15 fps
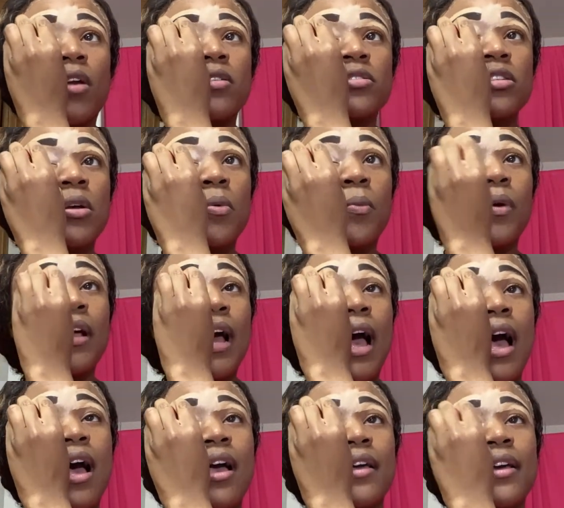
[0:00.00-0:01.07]
So, when
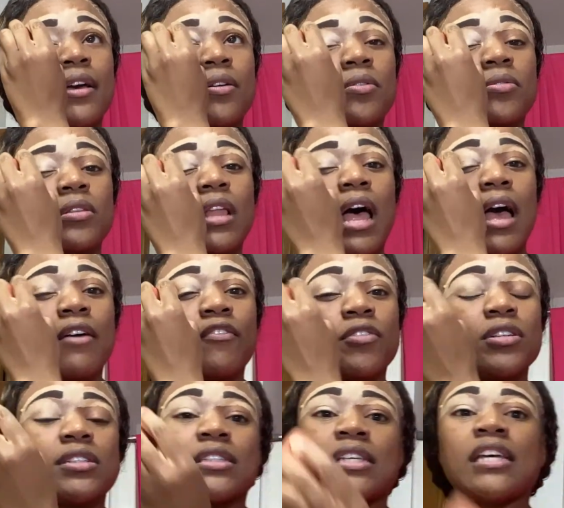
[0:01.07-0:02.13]
I go live
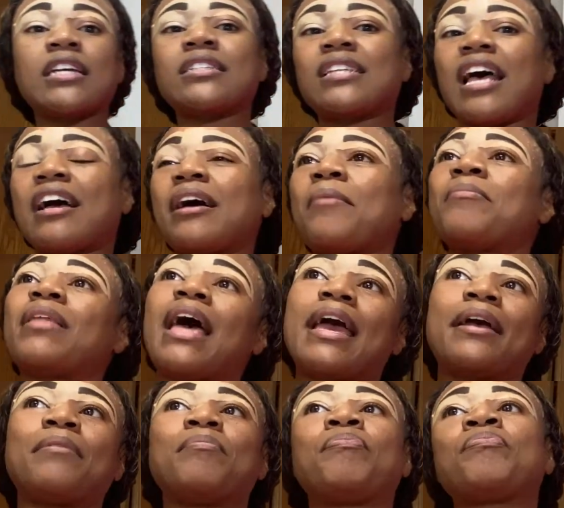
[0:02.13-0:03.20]
on TikTok, I'm,
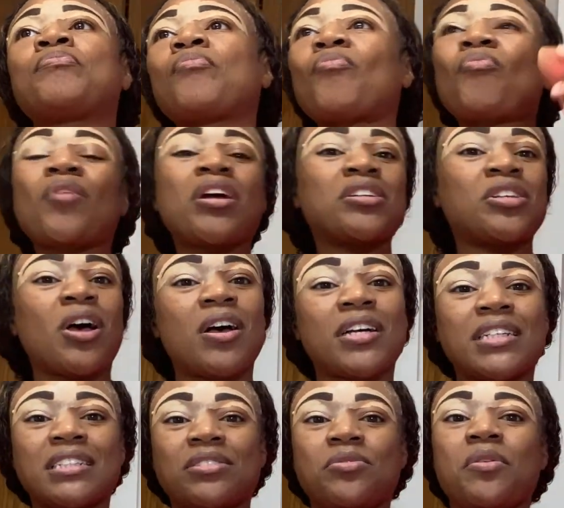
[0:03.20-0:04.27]
like,
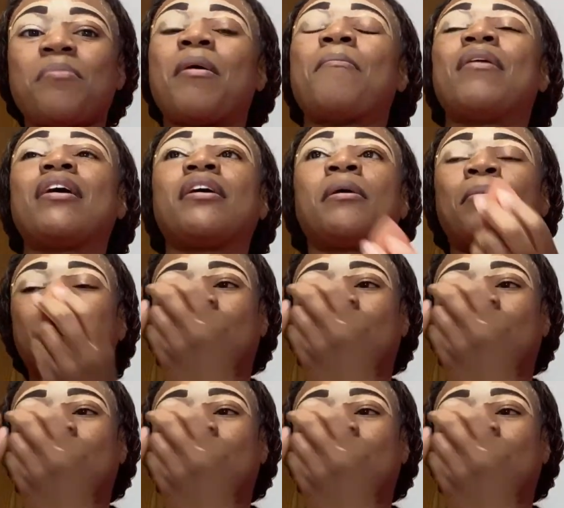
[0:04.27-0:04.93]
talking and doing my makeup.